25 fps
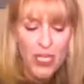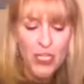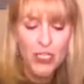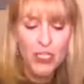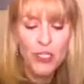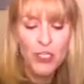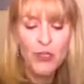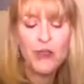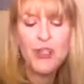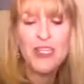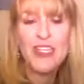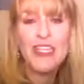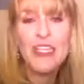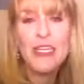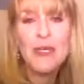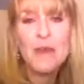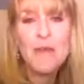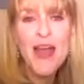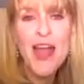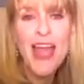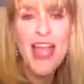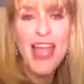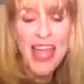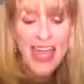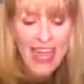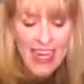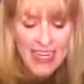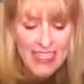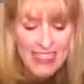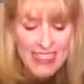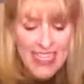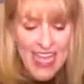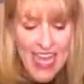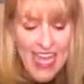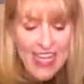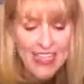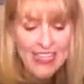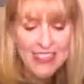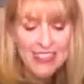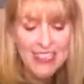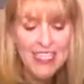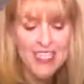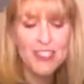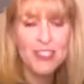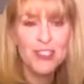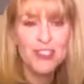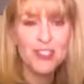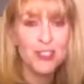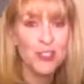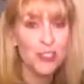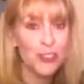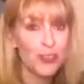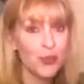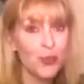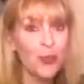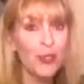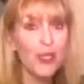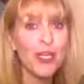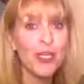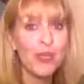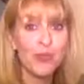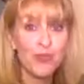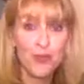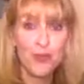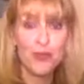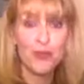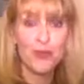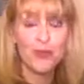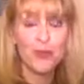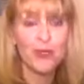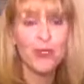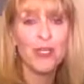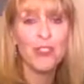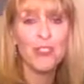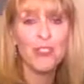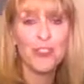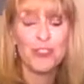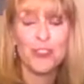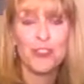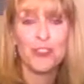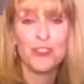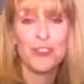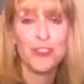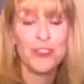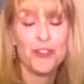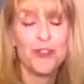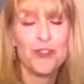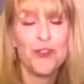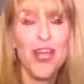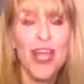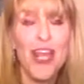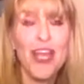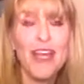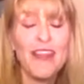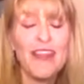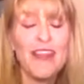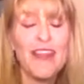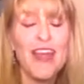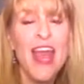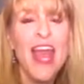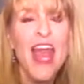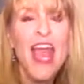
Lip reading: You know, in Nehemiah 8:10, it says, the joy of the Lord is your strength.